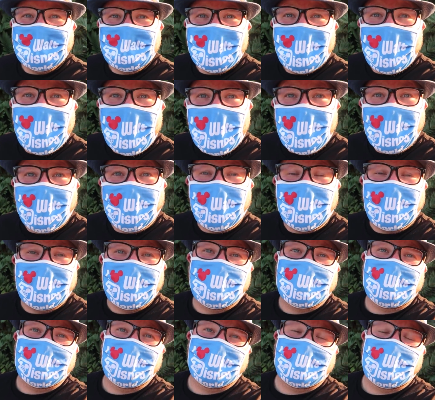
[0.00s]
Now
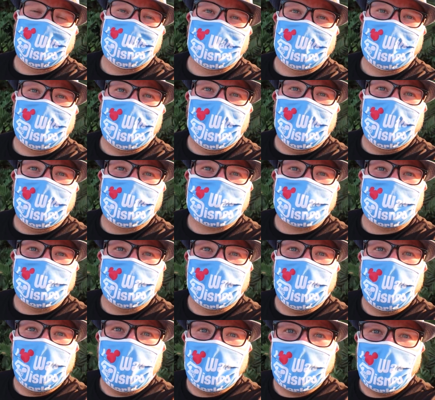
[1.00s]
I think I'm gonna
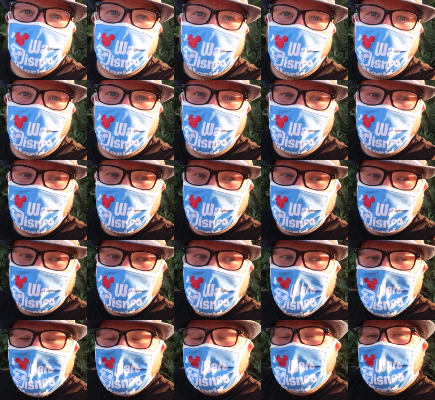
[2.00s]
actually head home
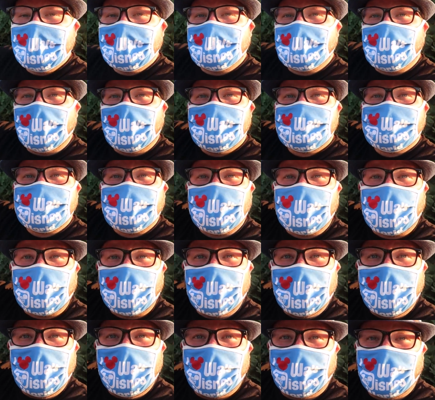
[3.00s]
and give Gracie
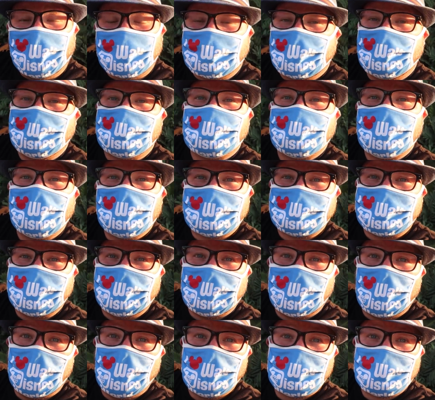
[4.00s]
her ears. I'm so
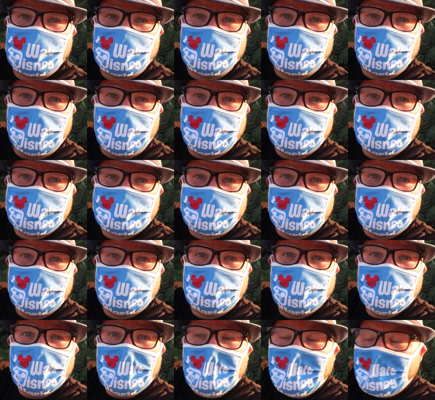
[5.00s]
excited. I hope she likes them.